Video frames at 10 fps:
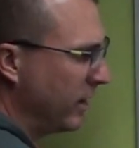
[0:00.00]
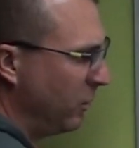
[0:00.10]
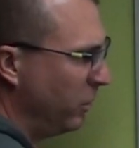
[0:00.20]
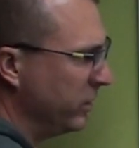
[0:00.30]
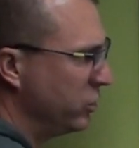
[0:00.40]
out
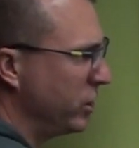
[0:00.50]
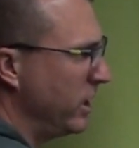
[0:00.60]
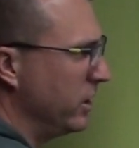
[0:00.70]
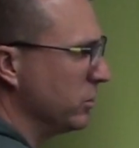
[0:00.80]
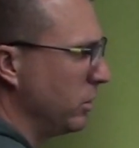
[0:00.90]
what
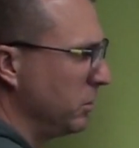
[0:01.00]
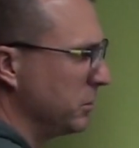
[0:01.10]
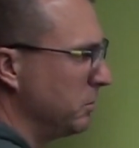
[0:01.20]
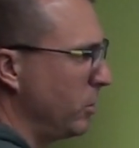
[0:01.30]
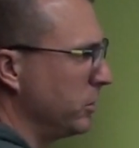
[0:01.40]
changed, what was
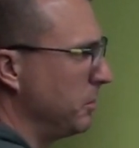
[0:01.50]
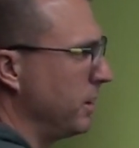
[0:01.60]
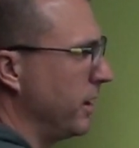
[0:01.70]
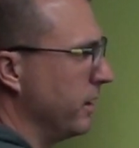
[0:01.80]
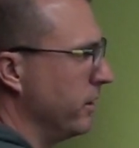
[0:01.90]

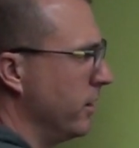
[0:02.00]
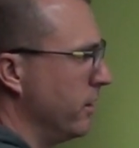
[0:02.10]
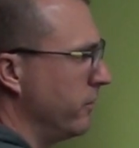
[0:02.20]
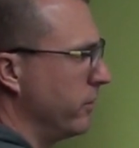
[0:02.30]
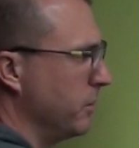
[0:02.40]
multiplied
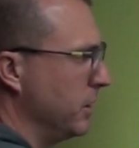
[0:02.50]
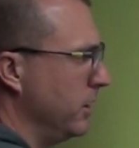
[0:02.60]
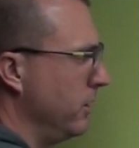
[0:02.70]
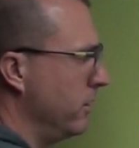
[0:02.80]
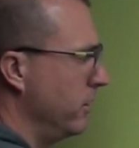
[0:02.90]
from
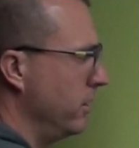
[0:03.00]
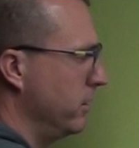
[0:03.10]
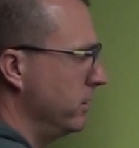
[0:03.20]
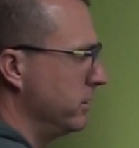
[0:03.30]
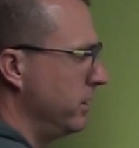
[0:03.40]
here
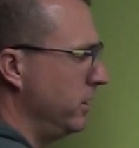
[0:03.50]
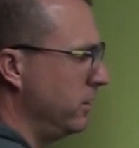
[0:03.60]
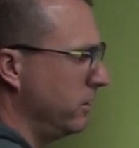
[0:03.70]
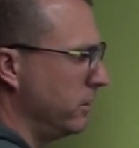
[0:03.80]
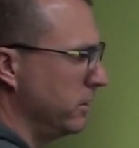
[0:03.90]
to
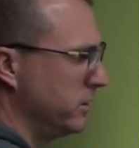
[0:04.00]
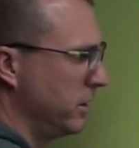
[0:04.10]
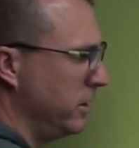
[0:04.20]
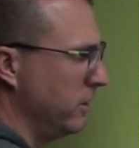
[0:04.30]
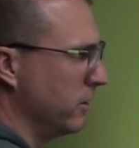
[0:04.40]
here to
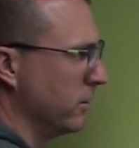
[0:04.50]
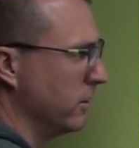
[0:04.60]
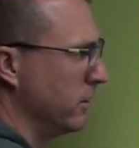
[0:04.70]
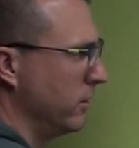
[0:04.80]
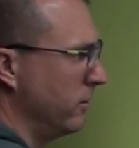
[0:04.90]
here.
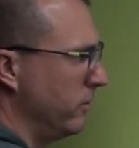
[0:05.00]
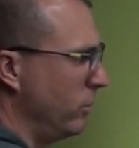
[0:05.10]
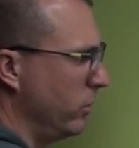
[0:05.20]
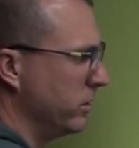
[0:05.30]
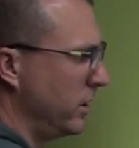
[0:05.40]

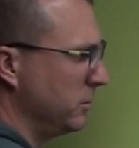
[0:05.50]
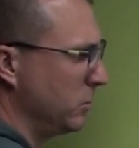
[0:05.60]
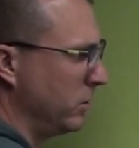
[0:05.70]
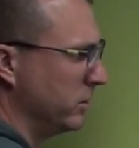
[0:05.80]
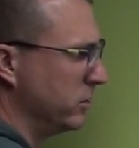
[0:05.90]
4 times
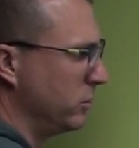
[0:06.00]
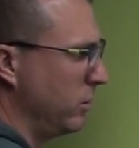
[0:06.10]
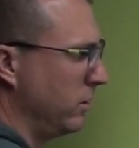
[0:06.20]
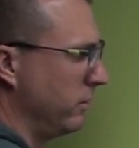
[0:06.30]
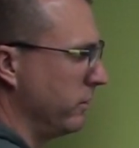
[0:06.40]
what is
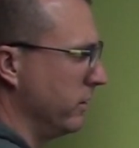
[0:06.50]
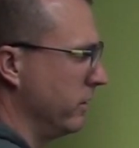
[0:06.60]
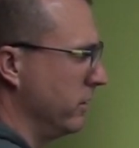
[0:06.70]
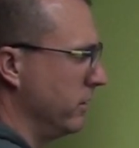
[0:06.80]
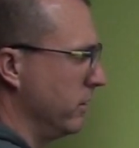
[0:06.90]
12?
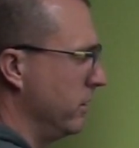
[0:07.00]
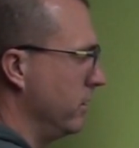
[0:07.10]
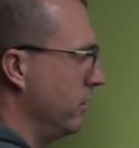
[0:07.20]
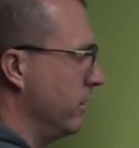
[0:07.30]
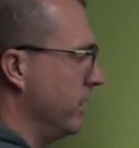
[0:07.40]

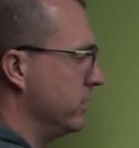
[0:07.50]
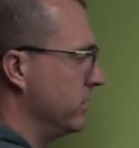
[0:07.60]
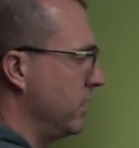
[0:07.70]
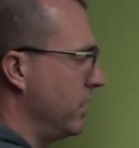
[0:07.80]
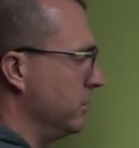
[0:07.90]
Well, that's
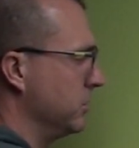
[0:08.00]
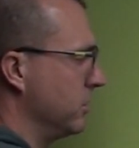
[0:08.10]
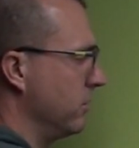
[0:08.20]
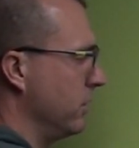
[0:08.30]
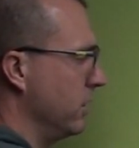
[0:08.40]
times
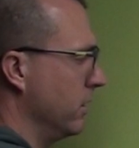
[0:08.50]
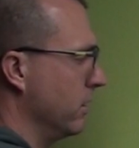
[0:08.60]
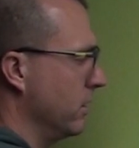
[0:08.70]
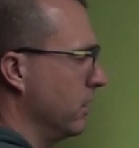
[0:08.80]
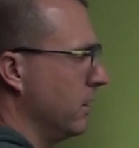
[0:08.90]
3.
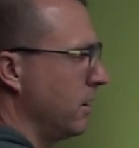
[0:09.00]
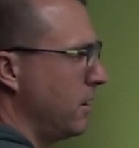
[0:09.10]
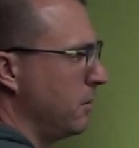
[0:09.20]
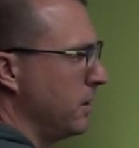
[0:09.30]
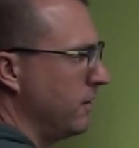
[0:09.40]

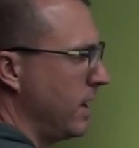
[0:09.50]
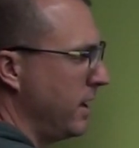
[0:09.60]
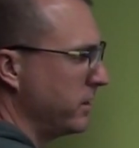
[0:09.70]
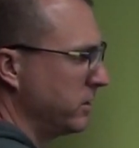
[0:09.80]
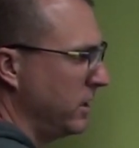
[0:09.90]
And we have
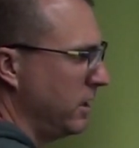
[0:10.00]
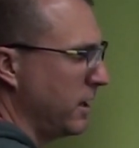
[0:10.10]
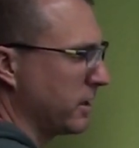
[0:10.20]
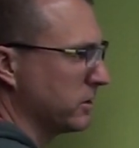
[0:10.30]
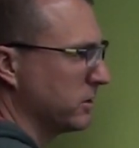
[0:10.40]
x and an
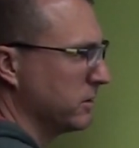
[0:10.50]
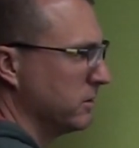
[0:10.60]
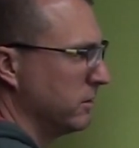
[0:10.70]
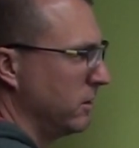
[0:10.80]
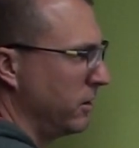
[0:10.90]
x.
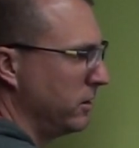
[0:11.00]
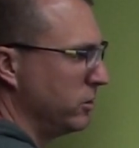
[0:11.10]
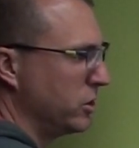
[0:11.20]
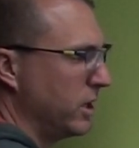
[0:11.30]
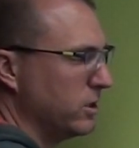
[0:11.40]
Nothing
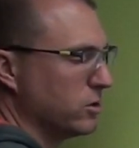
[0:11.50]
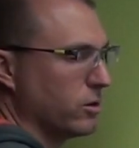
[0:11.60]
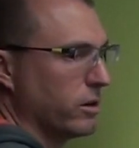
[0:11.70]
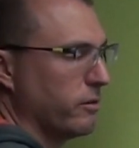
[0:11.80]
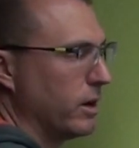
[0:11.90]
changed on
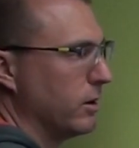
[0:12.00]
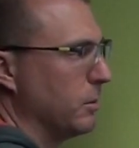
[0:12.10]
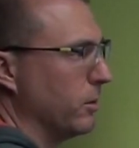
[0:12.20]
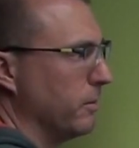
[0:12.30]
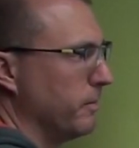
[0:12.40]
our
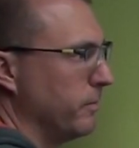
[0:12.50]
variable.